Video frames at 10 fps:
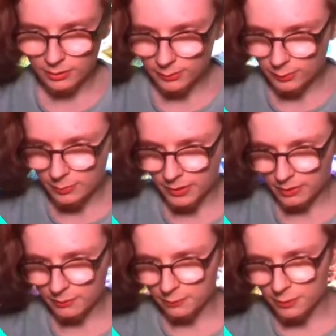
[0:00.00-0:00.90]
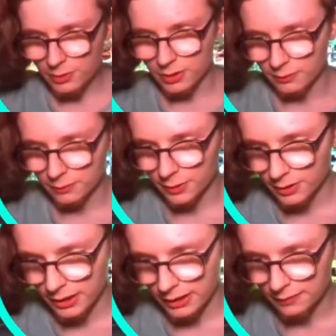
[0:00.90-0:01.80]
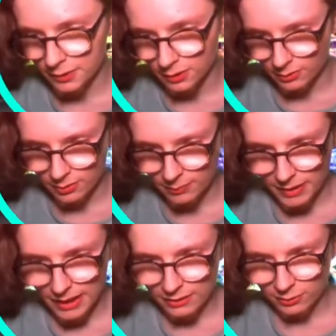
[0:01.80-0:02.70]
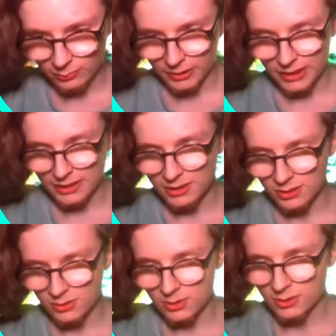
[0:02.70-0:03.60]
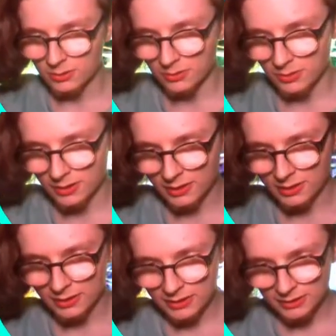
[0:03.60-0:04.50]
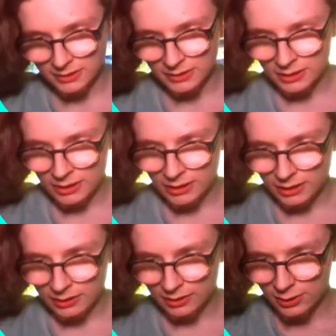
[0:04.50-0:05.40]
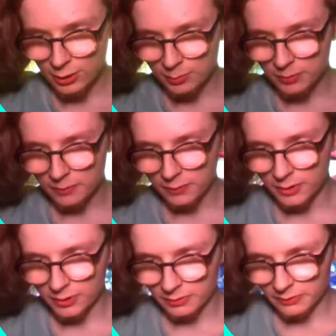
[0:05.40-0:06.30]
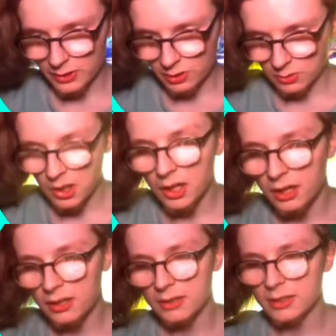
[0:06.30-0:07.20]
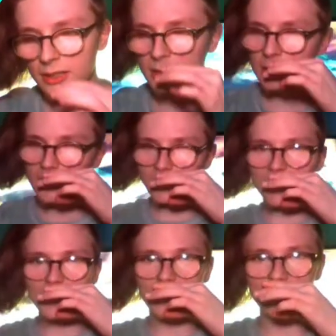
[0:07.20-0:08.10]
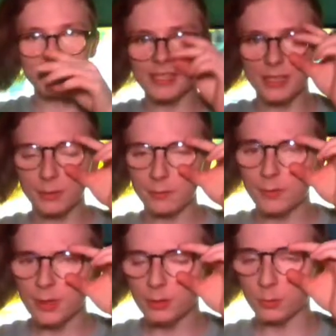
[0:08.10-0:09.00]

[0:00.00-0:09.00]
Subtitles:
It would be unfortunate for you to have to go to the bathroom again so soon. Unless you prefer your fish raw. Some people eat their fish